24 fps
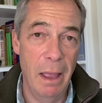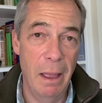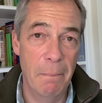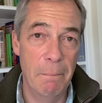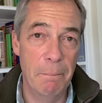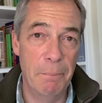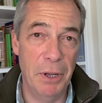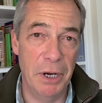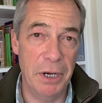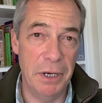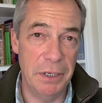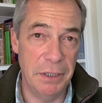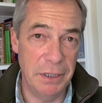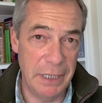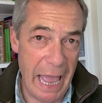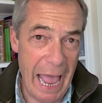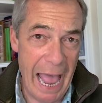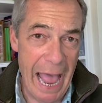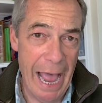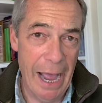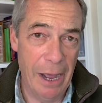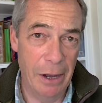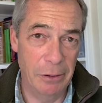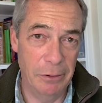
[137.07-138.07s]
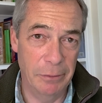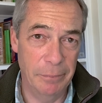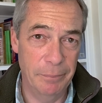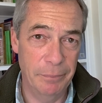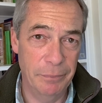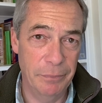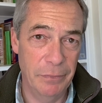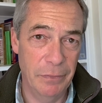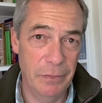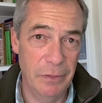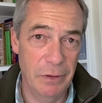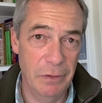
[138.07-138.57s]
But now
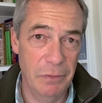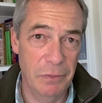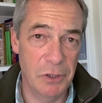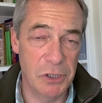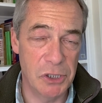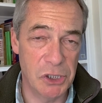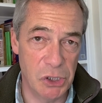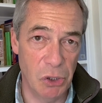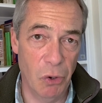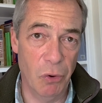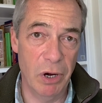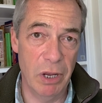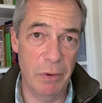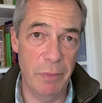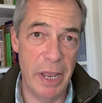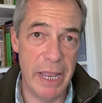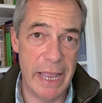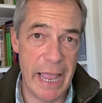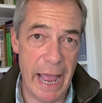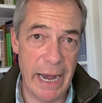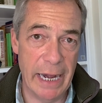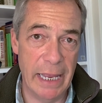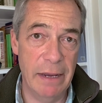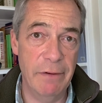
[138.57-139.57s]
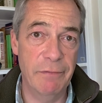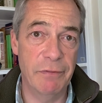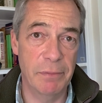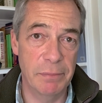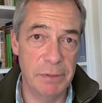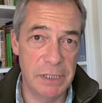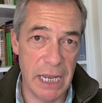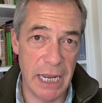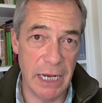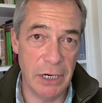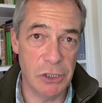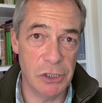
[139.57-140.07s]
the story we're getting from
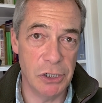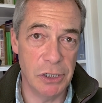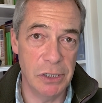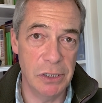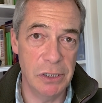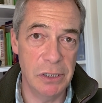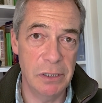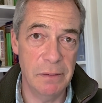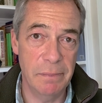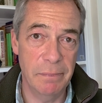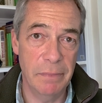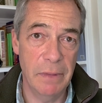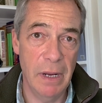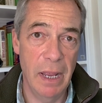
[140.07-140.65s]
teachers